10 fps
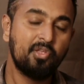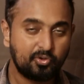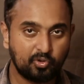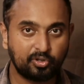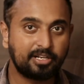
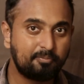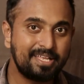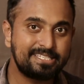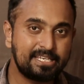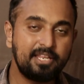So that
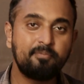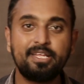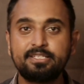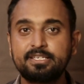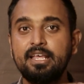basically
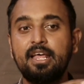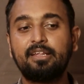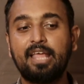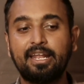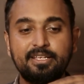means
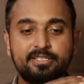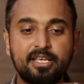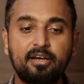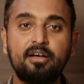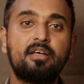there is
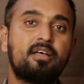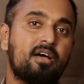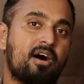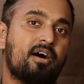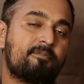
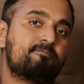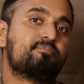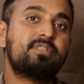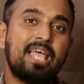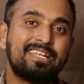
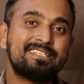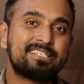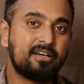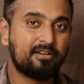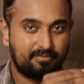
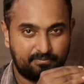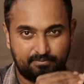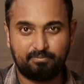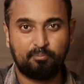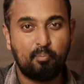a
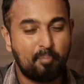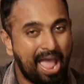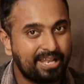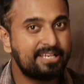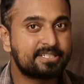
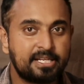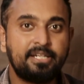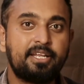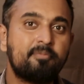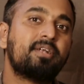bearish
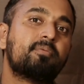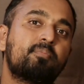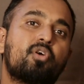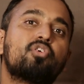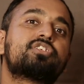sentiment
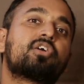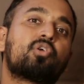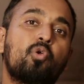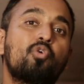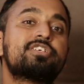because the
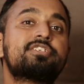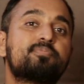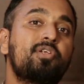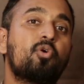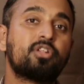close is
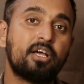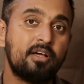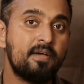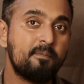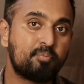below
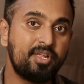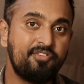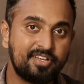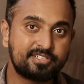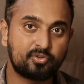the
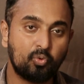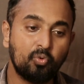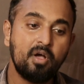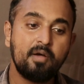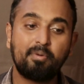previous low.
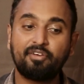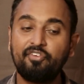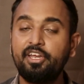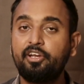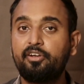But we
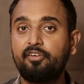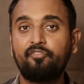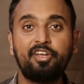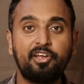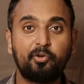
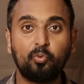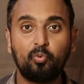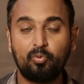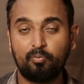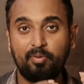need to
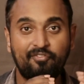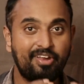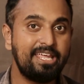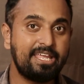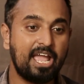be
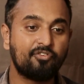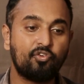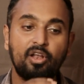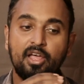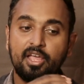very
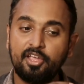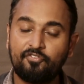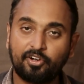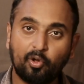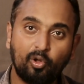careful. If
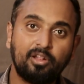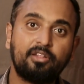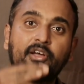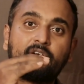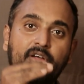at all
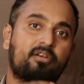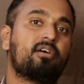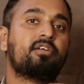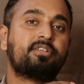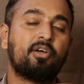
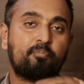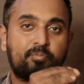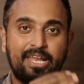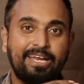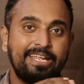the
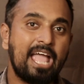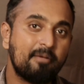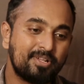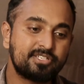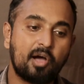trading
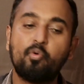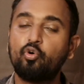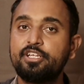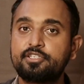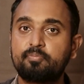happens above
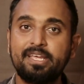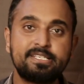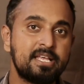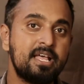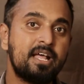this
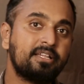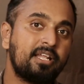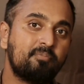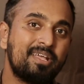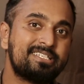price,
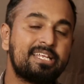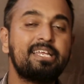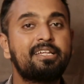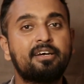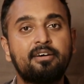then
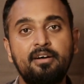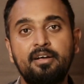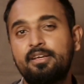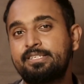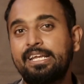basically the
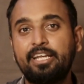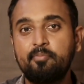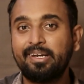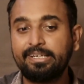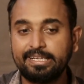
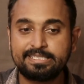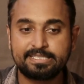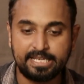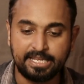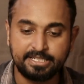sentiment is
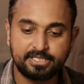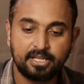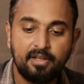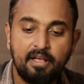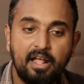changed.
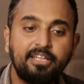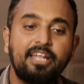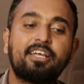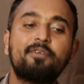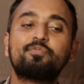
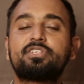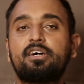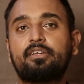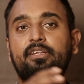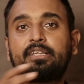Then comes
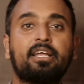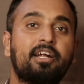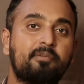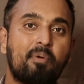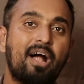the
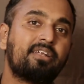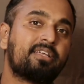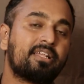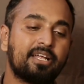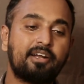third part.
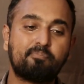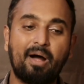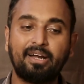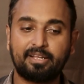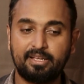The third
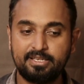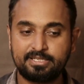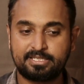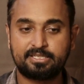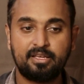part
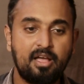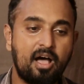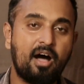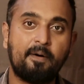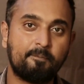is
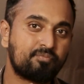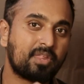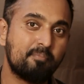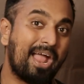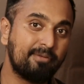
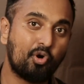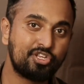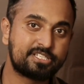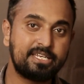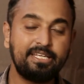Bad
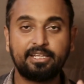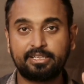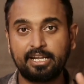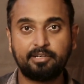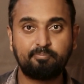Boys 3. The
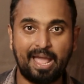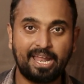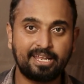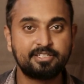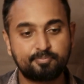third
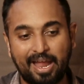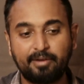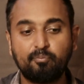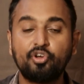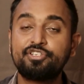pair is
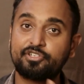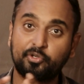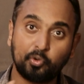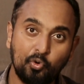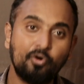Bad Boys
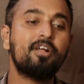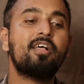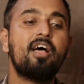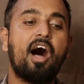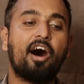2.
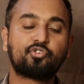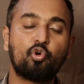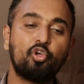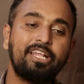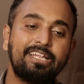
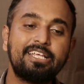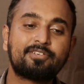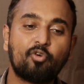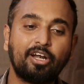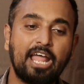So in this,
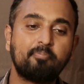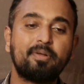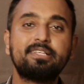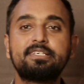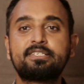what
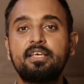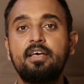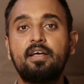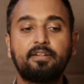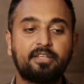happens is
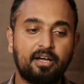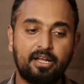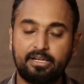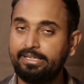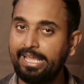
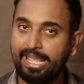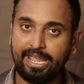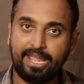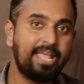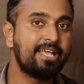the
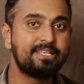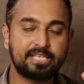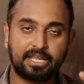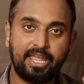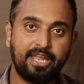day A is
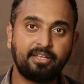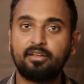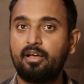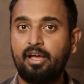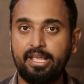
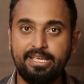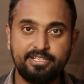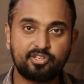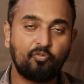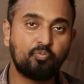again a
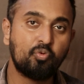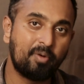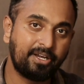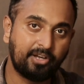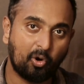ease of
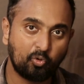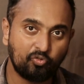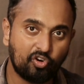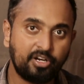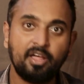movement
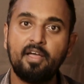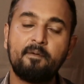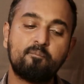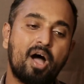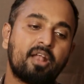downward
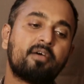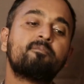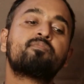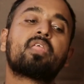bar.